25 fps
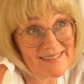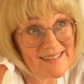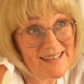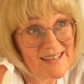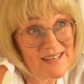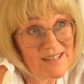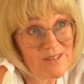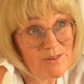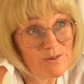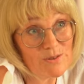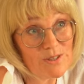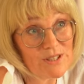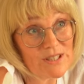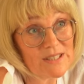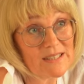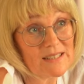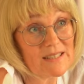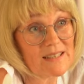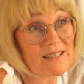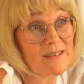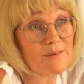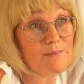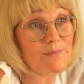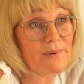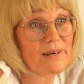They used
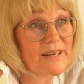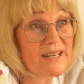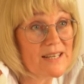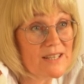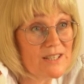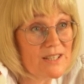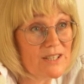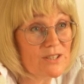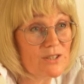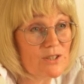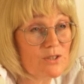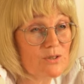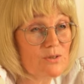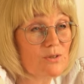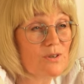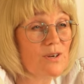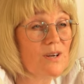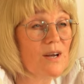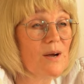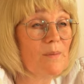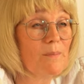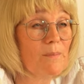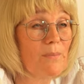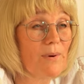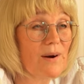brandy to
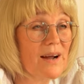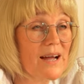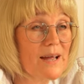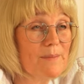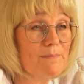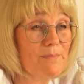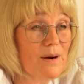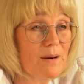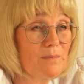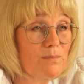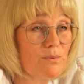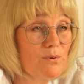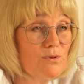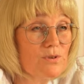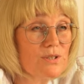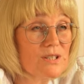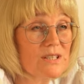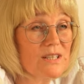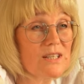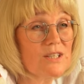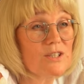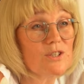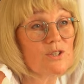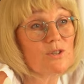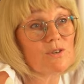bribe baboons
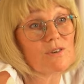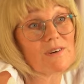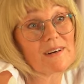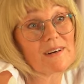into